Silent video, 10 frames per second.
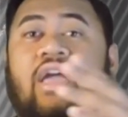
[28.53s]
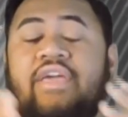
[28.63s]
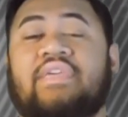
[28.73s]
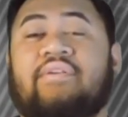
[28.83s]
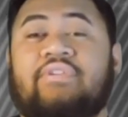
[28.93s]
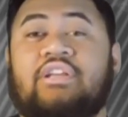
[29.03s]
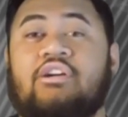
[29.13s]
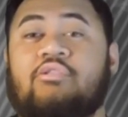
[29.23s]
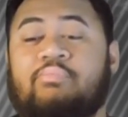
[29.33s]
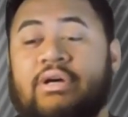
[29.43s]
in that
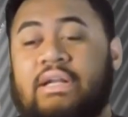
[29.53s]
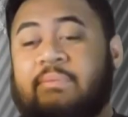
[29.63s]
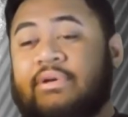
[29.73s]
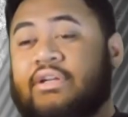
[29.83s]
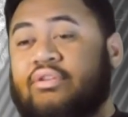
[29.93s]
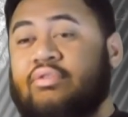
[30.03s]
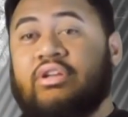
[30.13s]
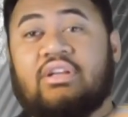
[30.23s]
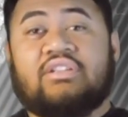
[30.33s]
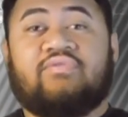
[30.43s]
video, but I'm gonna do it
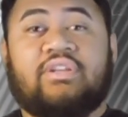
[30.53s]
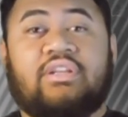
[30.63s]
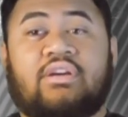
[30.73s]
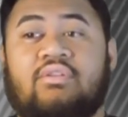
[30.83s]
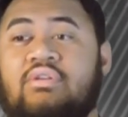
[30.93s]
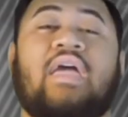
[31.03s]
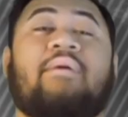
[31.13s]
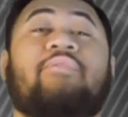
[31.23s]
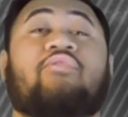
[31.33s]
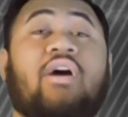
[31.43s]
in this video.
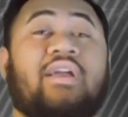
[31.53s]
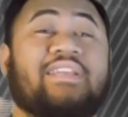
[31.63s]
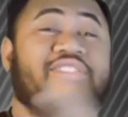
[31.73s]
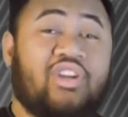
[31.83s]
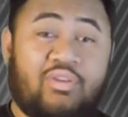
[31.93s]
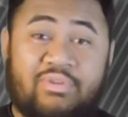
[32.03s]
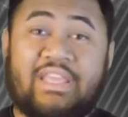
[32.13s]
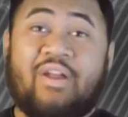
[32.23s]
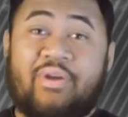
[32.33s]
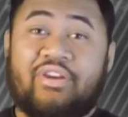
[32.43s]
And before I get started with
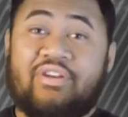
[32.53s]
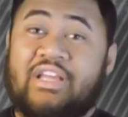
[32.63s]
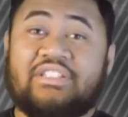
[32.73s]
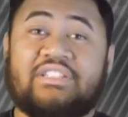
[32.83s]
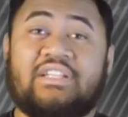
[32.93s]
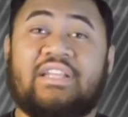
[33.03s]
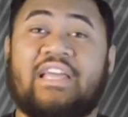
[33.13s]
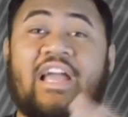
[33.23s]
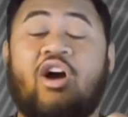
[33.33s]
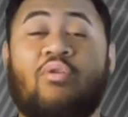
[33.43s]
that, Raider Nation,
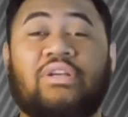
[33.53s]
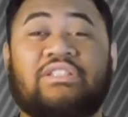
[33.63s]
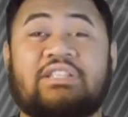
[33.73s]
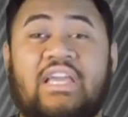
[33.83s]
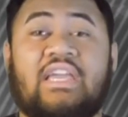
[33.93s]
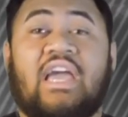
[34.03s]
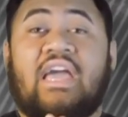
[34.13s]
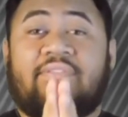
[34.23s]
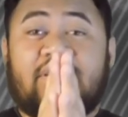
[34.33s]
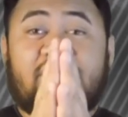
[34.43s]
like I always say,
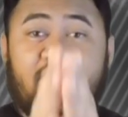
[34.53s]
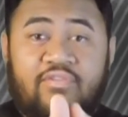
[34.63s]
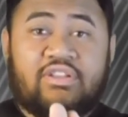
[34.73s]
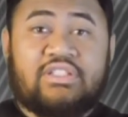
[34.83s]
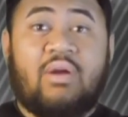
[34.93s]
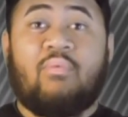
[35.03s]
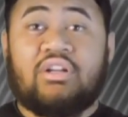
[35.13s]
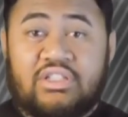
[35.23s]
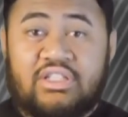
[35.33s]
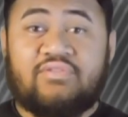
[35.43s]
if this is your first time
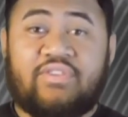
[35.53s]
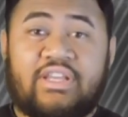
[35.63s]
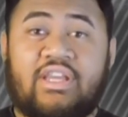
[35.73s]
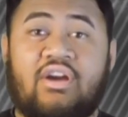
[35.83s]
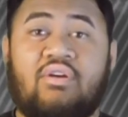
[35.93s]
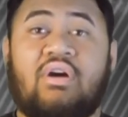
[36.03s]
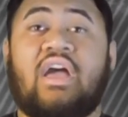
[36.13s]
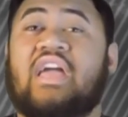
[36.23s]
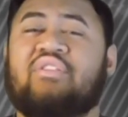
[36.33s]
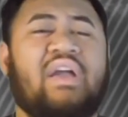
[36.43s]
watching this video
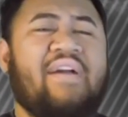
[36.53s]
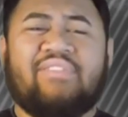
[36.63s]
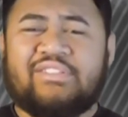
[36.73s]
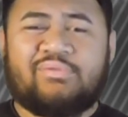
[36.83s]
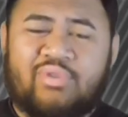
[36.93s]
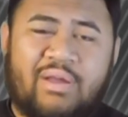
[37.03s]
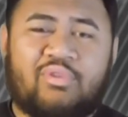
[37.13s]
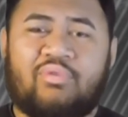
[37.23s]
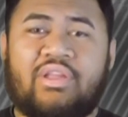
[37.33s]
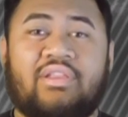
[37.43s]
and you haven't
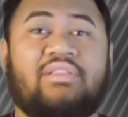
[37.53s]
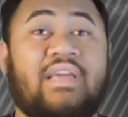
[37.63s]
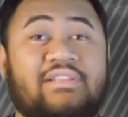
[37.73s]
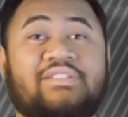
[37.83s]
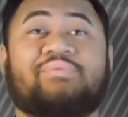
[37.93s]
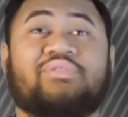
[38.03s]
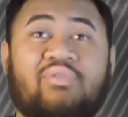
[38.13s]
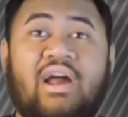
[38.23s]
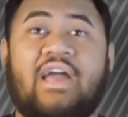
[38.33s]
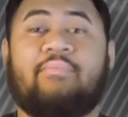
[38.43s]
subscribed already, then
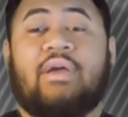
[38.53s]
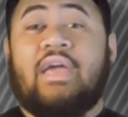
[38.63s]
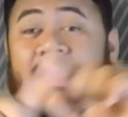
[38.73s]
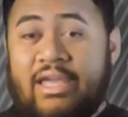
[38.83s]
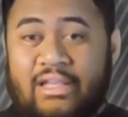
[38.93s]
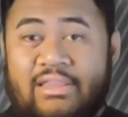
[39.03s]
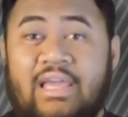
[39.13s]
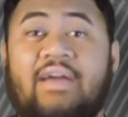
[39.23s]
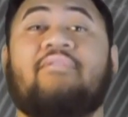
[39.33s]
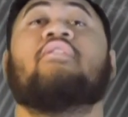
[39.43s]
subscribe. Hit
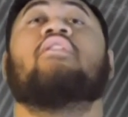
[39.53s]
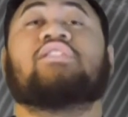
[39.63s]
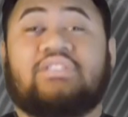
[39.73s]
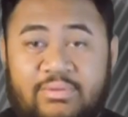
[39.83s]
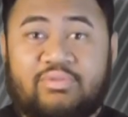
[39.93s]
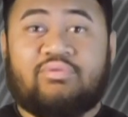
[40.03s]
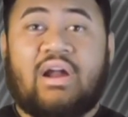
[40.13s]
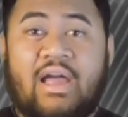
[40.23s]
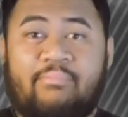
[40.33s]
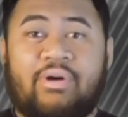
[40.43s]
that
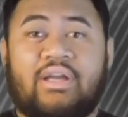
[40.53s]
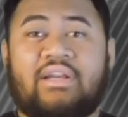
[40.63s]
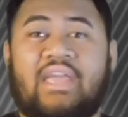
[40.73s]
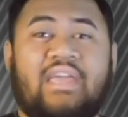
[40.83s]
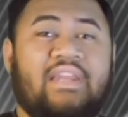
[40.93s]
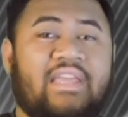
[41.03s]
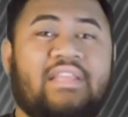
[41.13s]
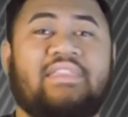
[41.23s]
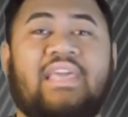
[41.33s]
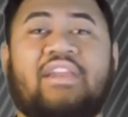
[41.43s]
subscribe button and
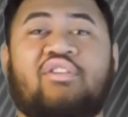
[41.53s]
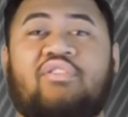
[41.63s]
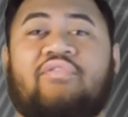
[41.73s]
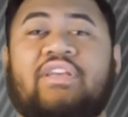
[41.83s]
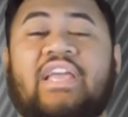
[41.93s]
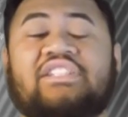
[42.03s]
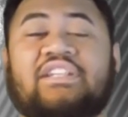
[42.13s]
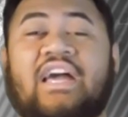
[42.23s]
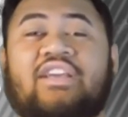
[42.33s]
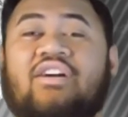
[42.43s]
hit that
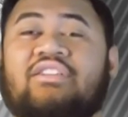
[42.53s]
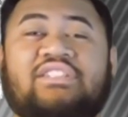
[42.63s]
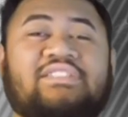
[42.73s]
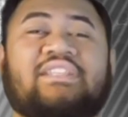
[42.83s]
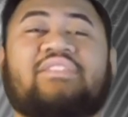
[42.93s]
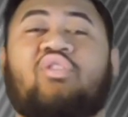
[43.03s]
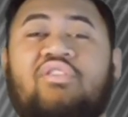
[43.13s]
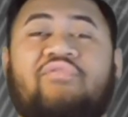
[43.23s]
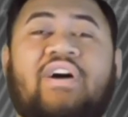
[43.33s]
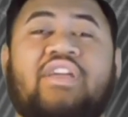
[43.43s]
notification icon just to
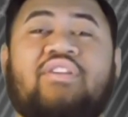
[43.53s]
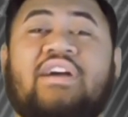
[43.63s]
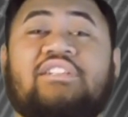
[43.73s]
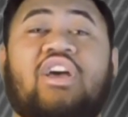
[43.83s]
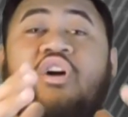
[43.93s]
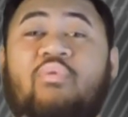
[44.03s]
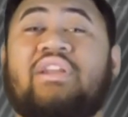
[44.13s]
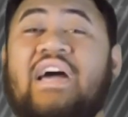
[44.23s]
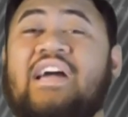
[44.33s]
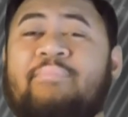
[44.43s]
notify you guys
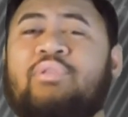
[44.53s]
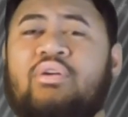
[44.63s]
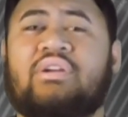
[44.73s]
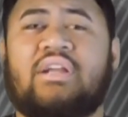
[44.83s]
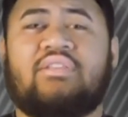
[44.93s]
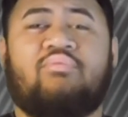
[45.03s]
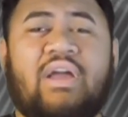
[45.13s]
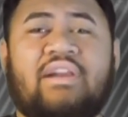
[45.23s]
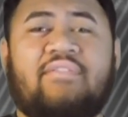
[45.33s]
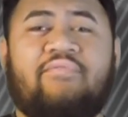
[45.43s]
when I upload another
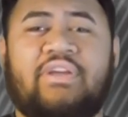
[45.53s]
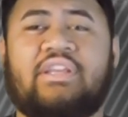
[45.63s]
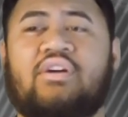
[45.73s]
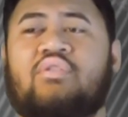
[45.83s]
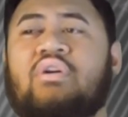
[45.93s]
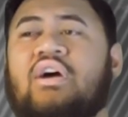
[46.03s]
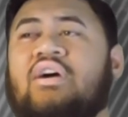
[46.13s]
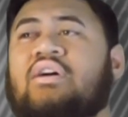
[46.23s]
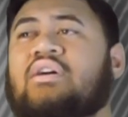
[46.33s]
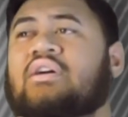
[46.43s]
random video
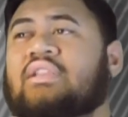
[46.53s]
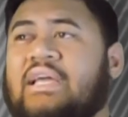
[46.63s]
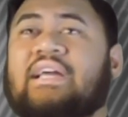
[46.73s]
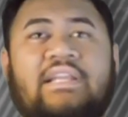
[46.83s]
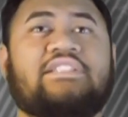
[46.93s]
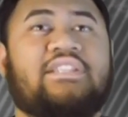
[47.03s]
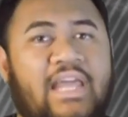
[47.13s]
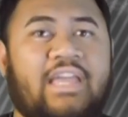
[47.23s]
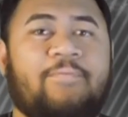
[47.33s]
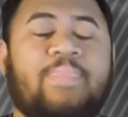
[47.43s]
like I did
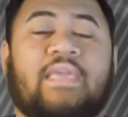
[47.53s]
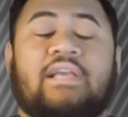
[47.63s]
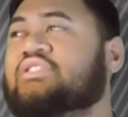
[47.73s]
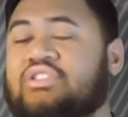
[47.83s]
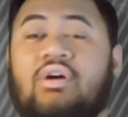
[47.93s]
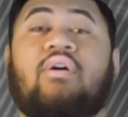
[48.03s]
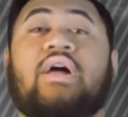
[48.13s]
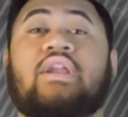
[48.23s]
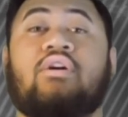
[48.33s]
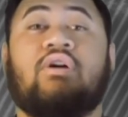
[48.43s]
today. So
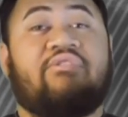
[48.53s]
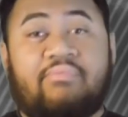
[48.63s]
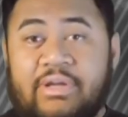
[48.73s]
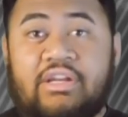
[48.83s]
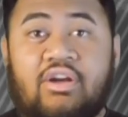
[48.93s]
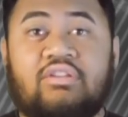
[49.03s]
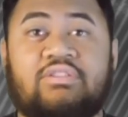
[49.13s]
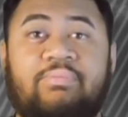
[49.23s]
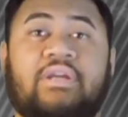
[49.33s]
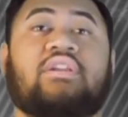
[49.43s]
I know everybody
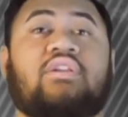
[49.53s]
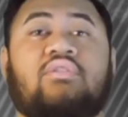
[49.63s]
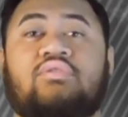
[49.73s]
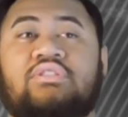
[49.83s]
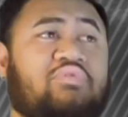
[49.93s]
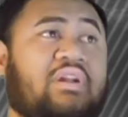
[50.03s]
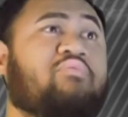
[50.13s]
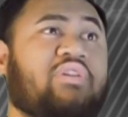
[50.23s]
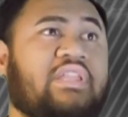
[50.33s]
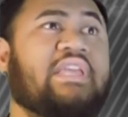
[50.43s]
knows the big news, what
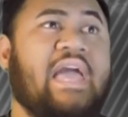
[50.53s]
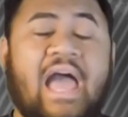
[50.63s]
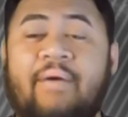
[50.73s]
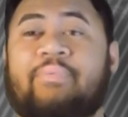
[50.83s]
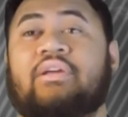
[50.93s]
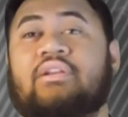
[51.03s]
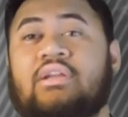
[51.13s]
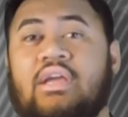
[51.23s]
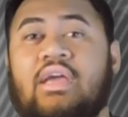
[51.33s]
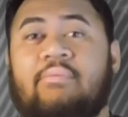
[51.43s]
really happened.
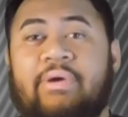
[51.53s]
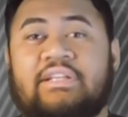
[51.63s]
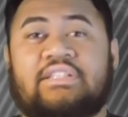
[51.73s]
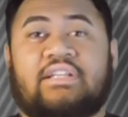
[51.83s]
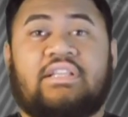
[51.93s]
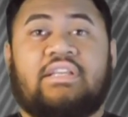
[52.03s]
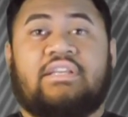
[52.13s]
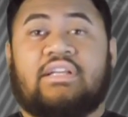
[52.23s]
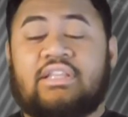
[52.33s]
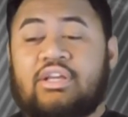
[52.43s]

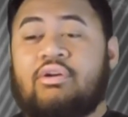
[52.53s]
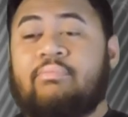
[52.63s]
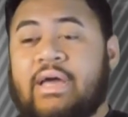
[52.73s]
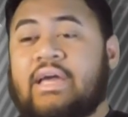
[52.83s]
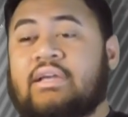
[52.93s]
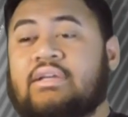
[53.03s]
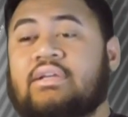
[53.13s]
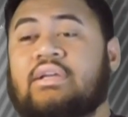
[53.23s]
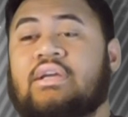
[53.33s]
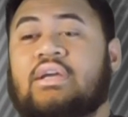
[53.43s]
Basically, Khalil
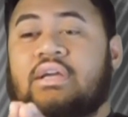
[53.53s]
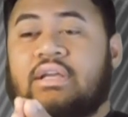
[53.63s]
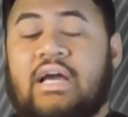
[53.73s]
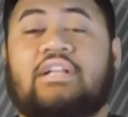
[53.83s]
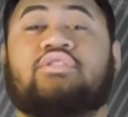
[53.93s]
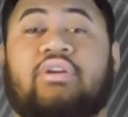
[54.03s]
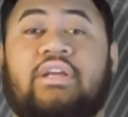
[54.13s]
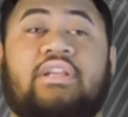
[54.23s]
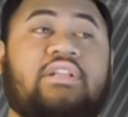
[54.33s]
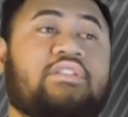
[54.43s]
Mack got
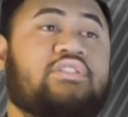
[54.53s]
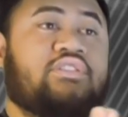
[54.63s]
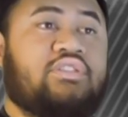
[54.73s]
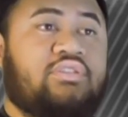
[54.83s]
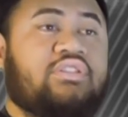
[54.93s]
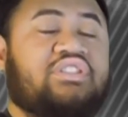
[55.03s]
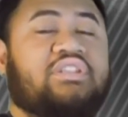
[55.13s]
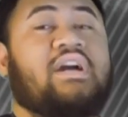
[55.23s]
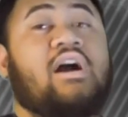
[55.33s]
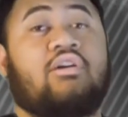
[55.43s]
traded to the
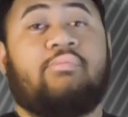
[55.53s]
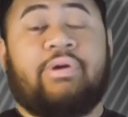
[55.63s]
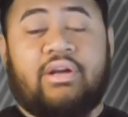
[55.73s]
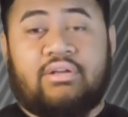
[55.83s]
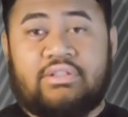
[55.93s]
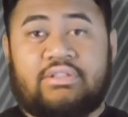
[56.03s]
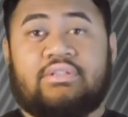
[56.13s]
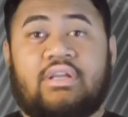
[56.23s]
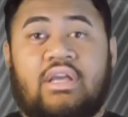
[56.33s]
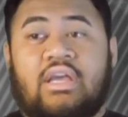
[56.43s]
Chicago
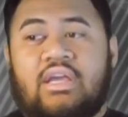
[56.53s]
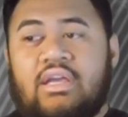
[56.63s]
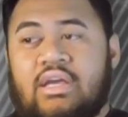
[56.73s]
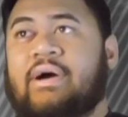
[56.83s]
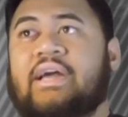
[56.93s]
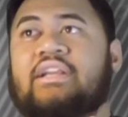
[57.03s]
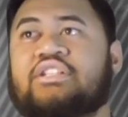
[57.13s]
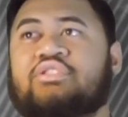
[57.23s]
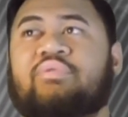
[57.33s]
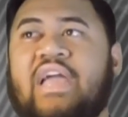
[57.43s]
Bears. My
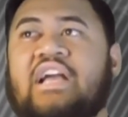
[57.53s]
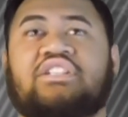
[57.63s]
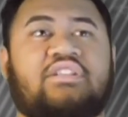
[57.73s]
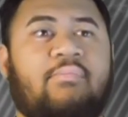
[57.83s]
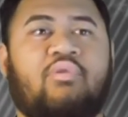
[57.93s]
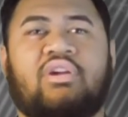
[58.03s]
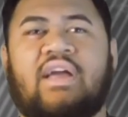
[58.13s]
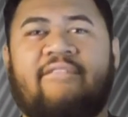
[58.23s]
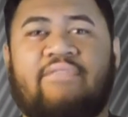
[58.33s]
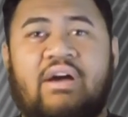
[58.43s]
initial reaction the morning
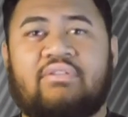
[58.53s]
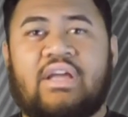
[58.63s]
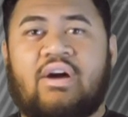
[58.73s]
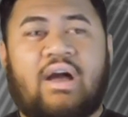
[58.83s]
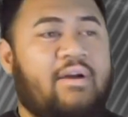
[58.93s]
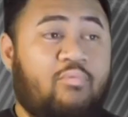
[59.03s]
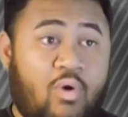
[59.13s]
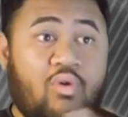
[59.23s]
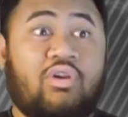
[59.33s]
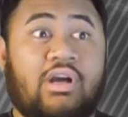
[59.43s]
I found out, I
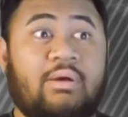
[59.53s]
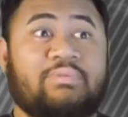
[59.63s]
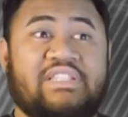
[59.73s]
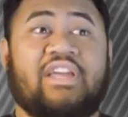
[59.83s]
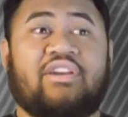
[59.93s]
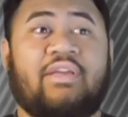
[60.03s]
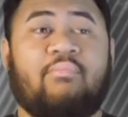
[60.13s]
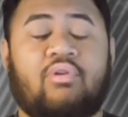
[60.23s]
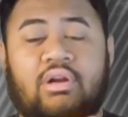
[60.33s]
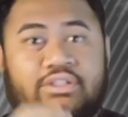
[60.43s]
woke up Saturday
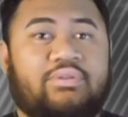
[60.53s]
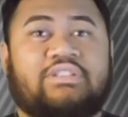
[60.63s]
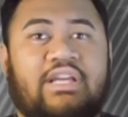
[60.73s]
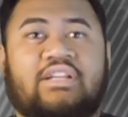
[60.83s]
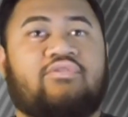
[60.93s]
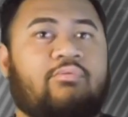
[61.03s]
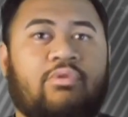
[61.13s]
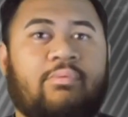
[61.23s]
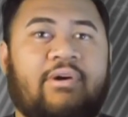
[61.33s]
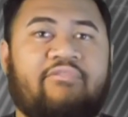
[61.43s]
morning to a text from
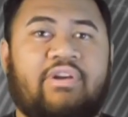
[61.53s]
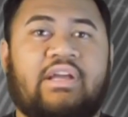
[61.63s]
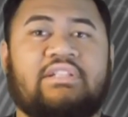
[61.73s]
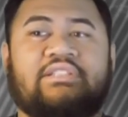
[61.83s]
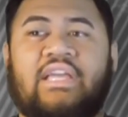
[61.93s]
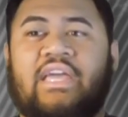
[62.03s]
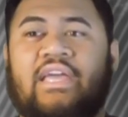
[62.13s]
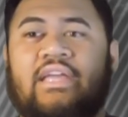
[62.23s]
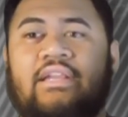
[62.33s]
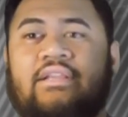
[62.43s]
one of my friends,
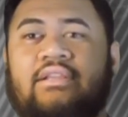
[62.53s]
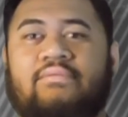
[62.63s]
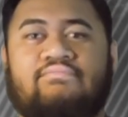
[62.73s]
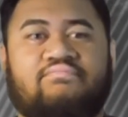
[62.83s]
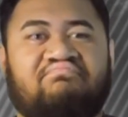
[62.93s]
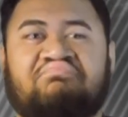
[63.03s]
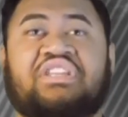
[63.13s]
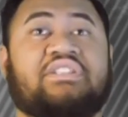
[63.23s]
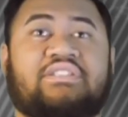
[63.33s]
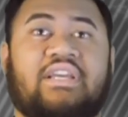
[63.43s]
and
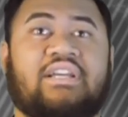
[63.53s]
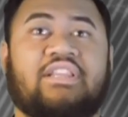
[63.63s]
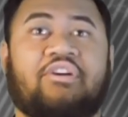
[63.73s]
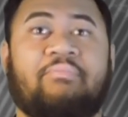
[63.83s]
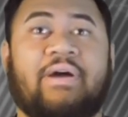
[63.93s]
he said Khalil